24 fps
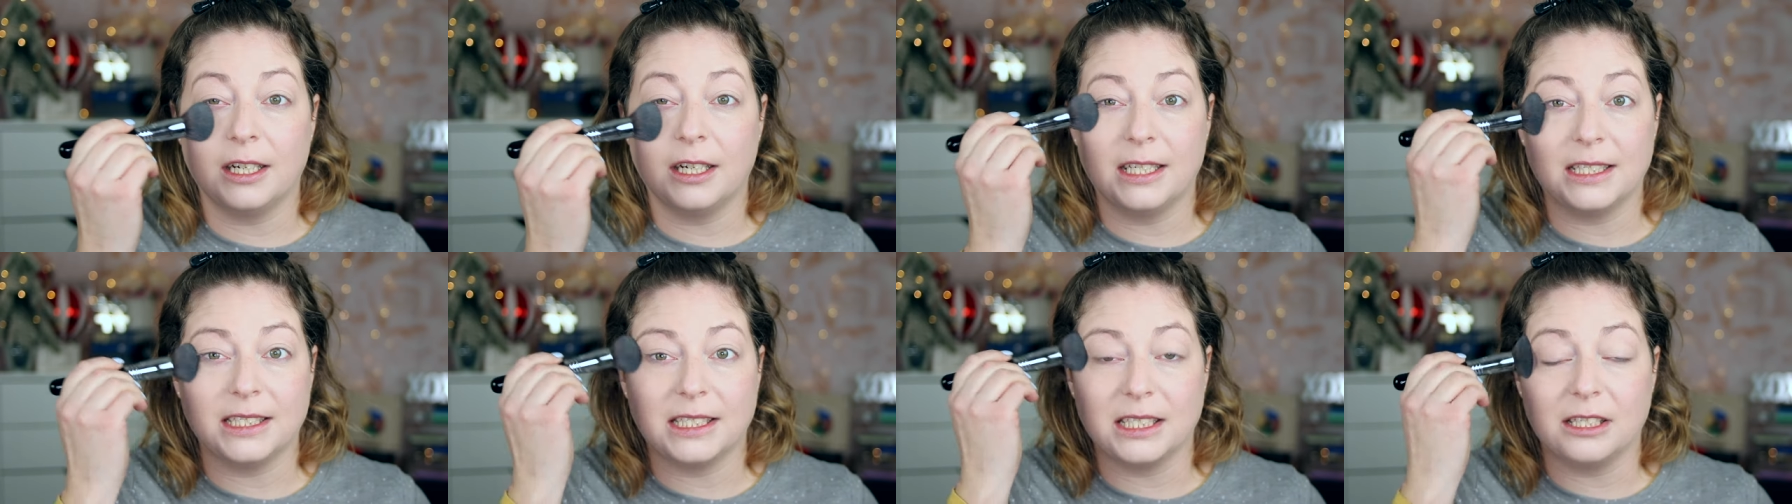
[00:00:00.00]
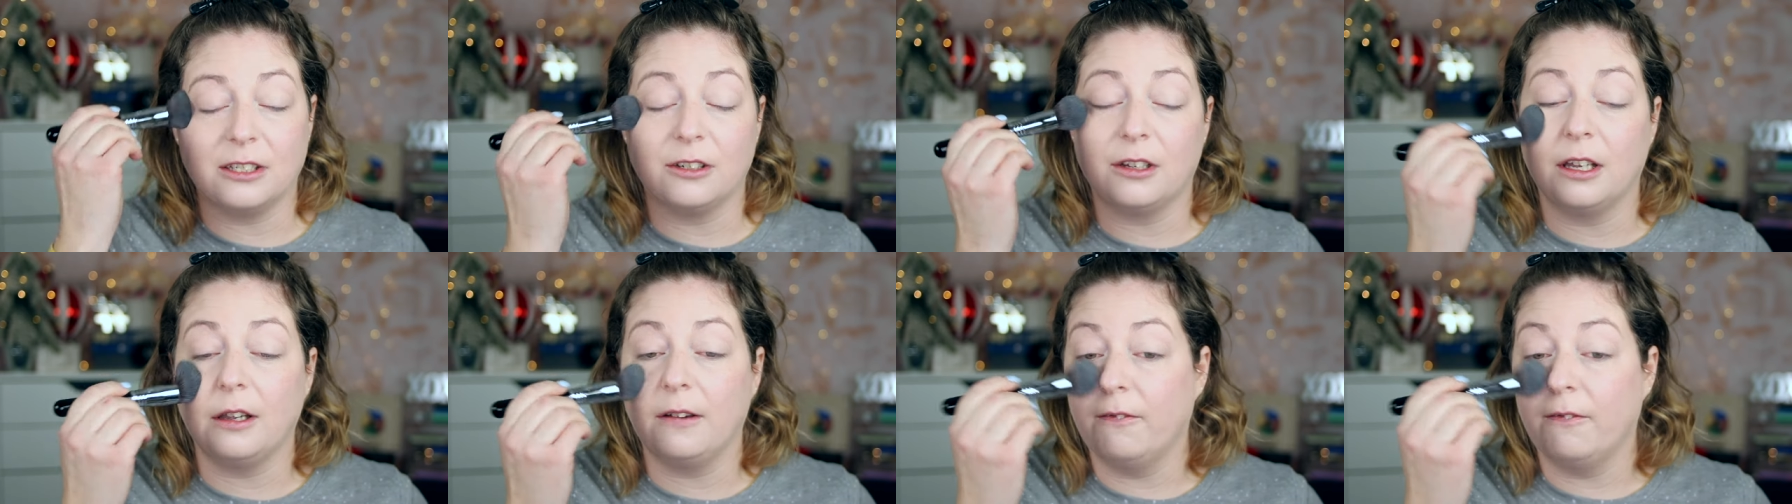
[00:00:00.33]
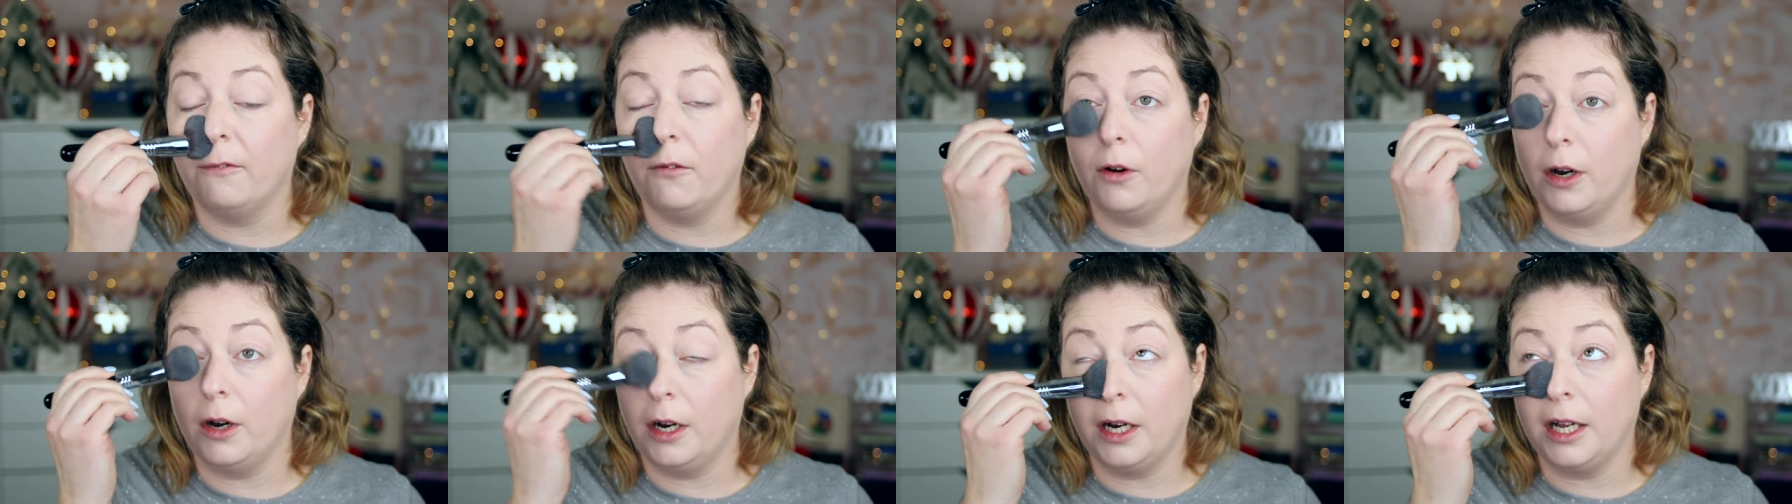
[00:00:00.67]
is looking
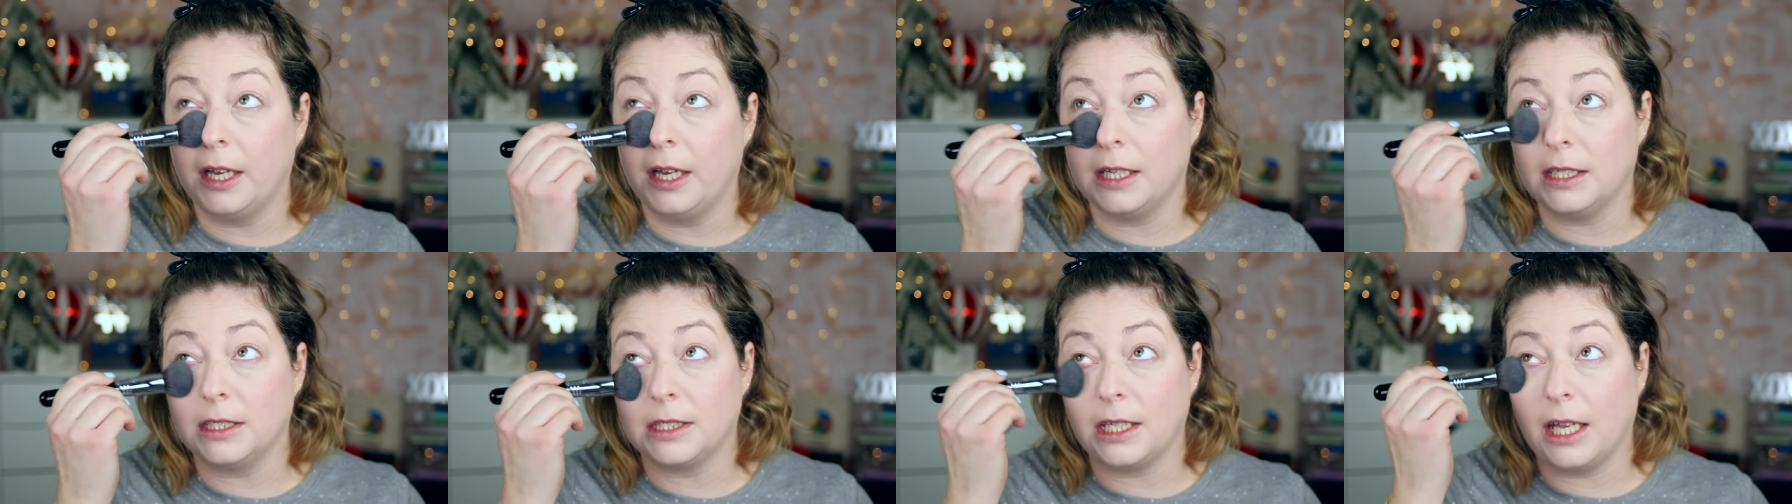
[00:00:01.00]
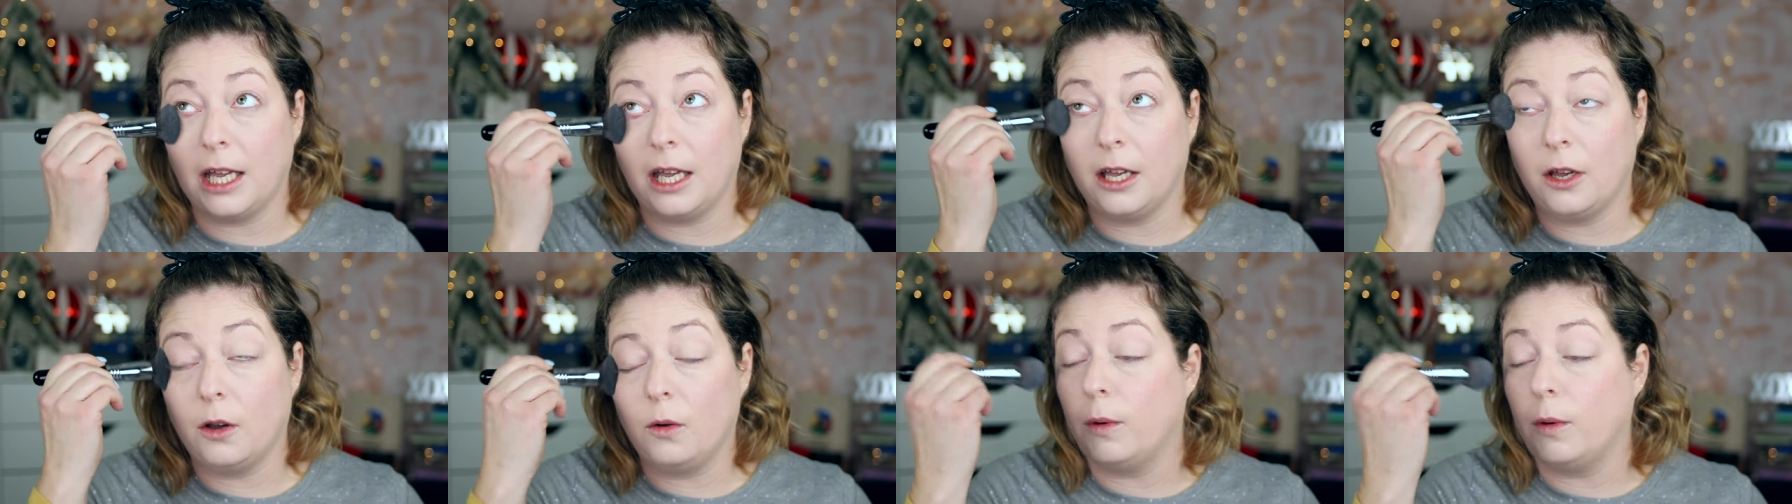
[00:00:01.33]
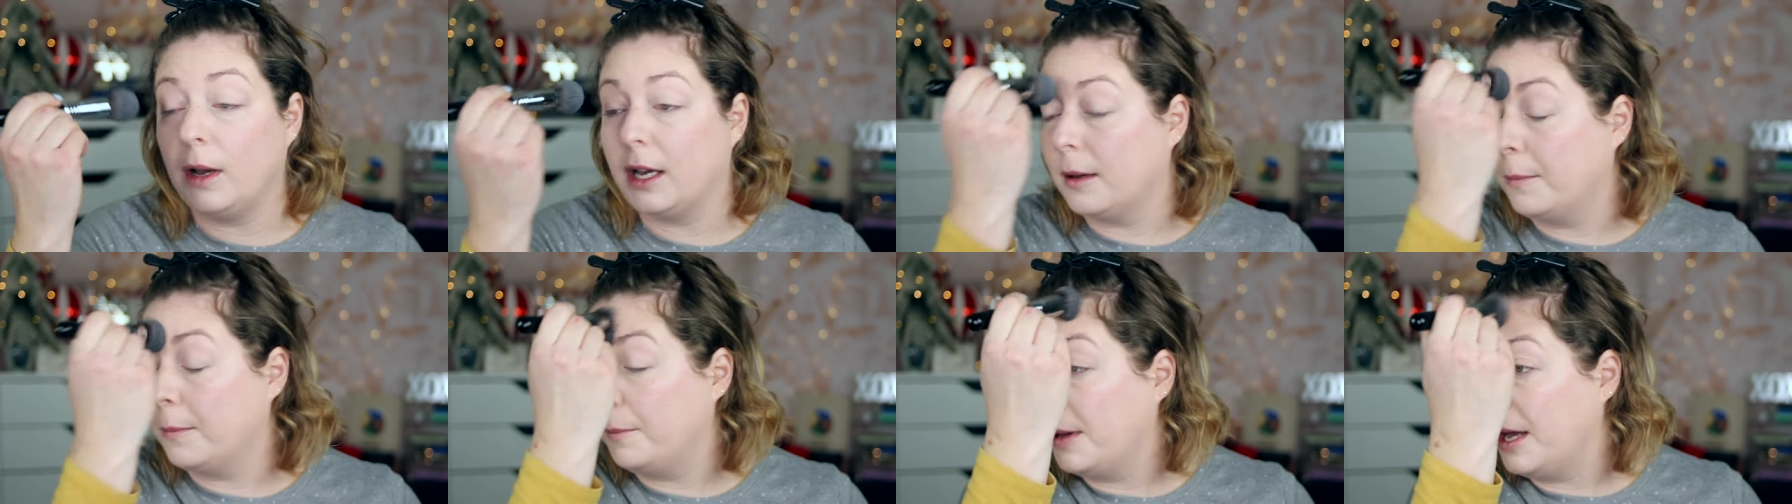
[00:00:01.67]
for is a
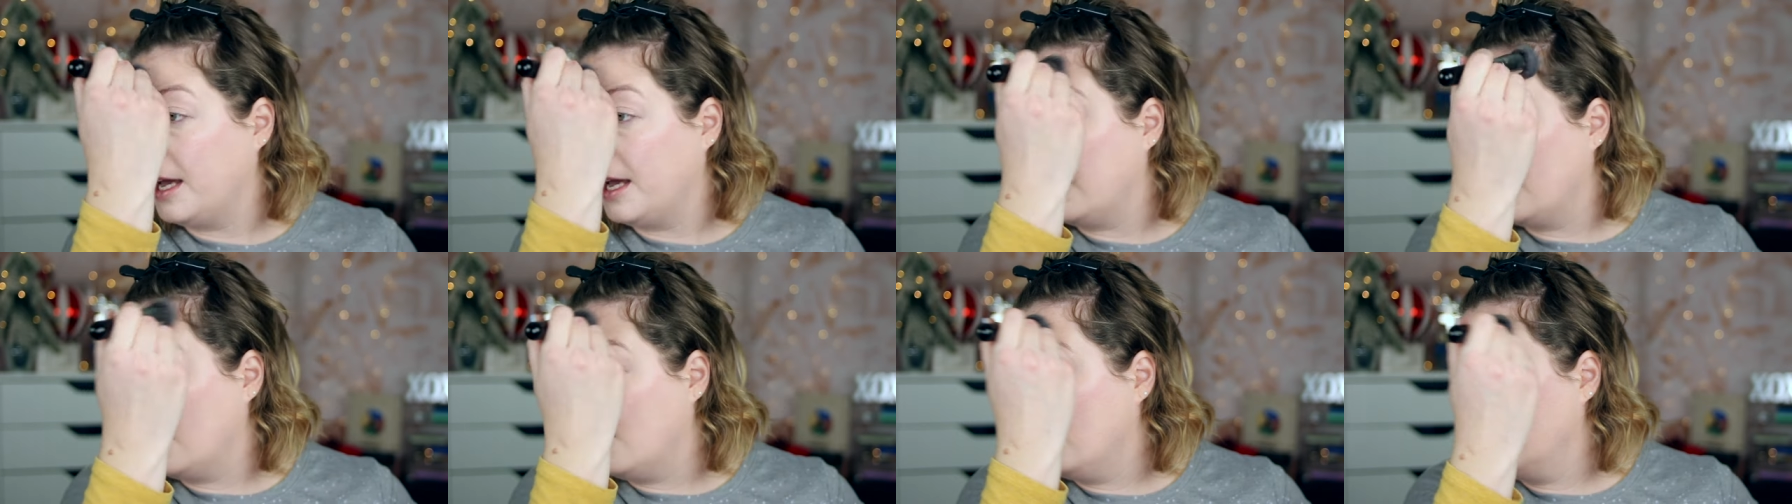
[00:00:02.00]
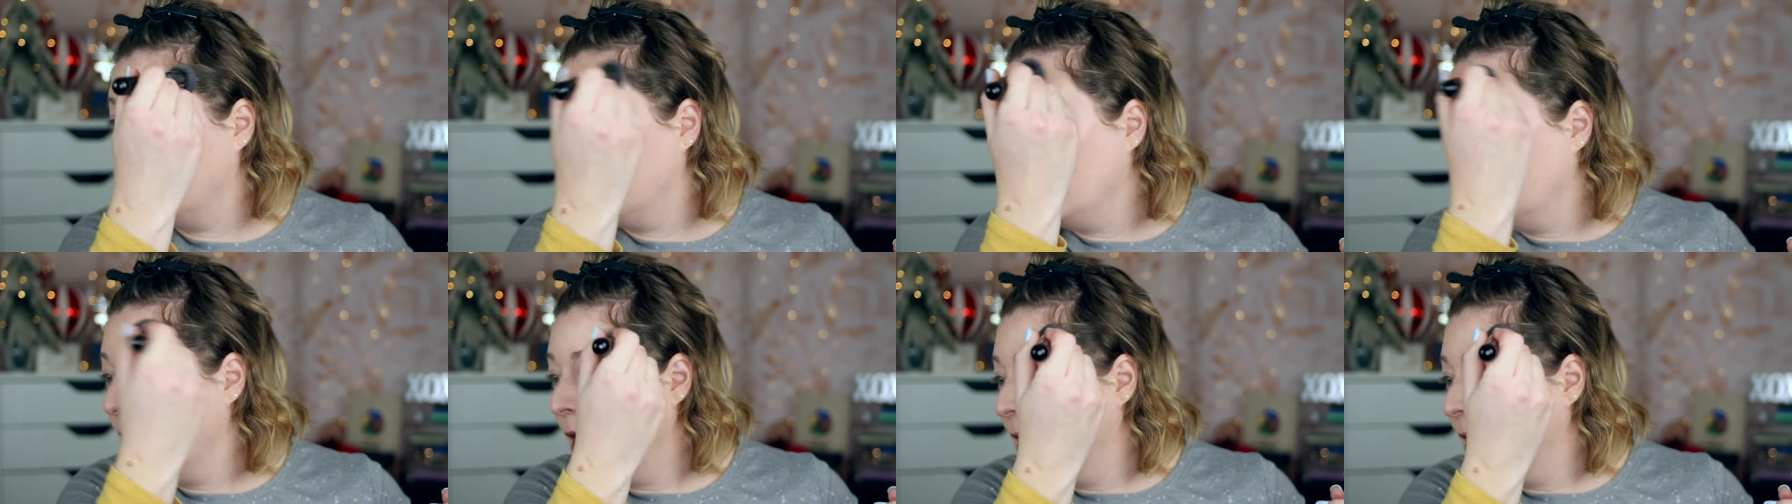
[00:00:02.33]
quick payout